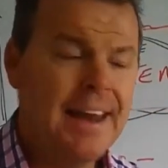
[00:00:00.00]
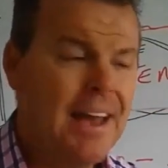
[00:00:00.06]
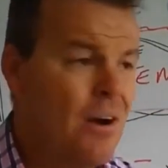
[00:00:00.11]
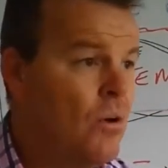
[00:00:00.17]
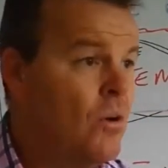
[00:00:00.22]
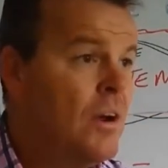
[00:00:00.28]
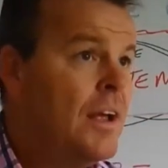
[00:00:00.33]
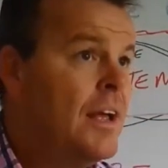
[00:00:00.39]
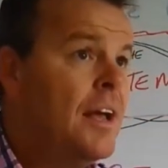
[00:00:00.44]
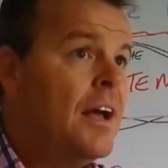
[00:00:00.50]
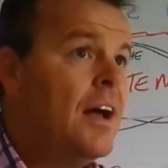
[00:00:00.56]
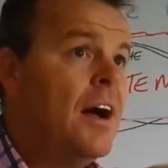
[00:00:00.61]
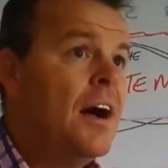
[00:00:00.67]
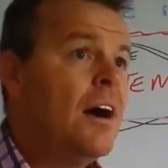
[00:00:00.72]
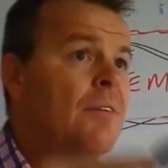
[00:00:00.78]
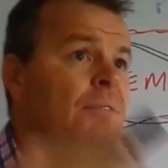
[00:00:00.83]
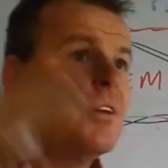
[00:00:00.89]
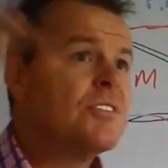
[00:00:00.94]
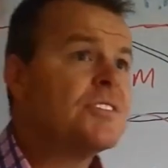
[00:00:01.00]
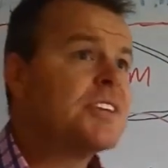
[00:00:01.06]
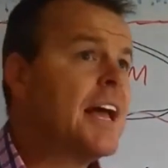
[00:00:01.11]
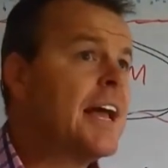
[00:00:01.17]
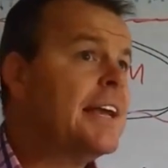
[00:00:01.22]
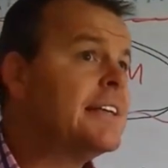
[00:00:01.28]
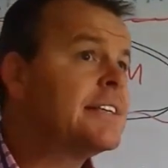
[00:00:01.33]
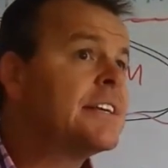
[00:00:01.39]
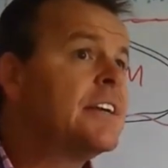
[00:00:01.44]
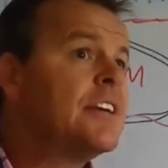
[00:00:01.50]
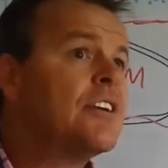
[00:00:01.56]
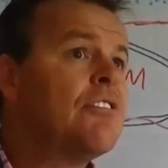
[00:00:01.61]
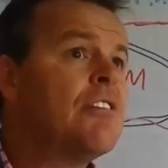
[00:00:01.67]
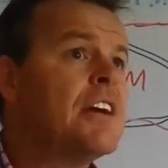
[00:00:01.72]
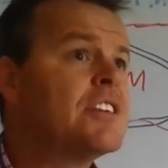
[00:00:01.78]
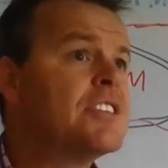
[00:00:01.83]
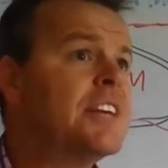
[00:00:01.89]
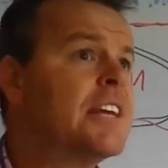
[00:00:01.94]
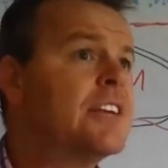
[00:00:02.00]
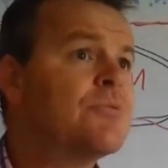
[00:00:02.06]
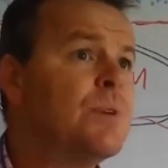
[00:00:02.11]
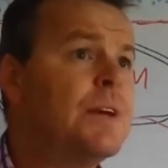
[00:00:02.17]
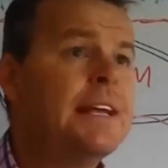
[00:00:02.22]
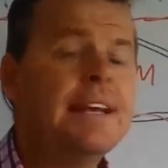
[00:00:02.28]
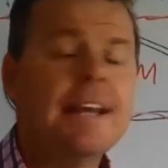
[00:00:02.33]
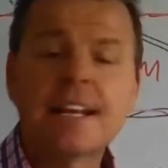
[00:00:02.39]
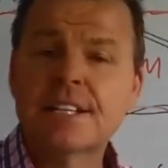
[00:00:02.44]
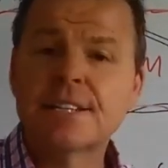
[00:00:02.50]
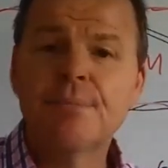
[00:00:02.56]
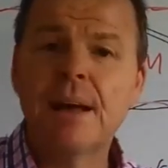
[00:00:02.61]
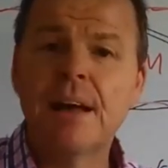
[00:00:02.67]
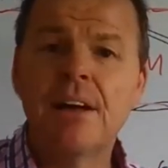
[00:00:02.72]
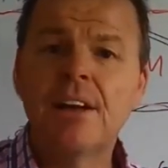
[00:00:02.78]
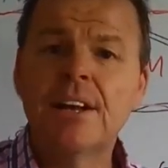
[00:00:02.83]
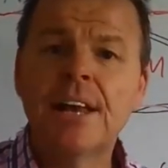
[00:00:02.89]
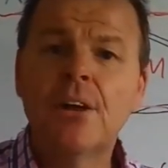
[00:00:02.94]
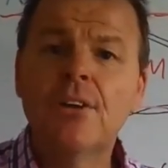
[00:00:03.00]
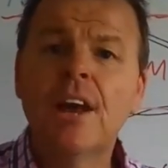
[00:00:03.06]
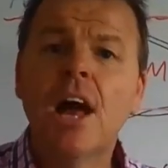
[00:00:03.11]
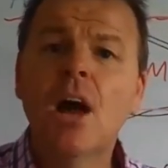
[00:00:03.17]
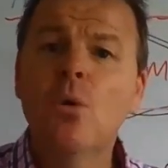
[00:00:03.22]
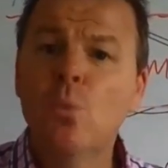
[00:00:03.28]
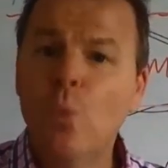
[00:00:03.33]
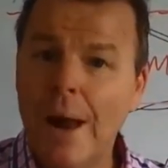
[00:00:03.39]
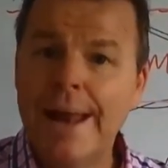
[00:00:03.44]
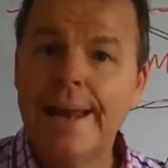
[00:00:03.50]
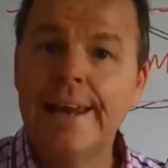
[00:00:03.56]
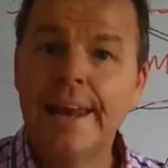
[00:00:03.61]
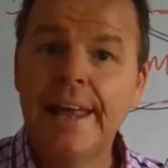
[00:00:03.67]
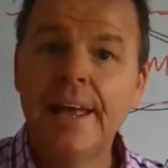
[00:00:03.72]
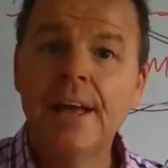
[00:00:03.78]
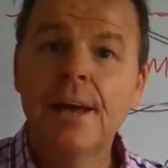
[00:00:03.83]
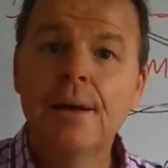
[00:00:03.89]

Now, I'm not saying it's going to crash next week, next month. I don't know when.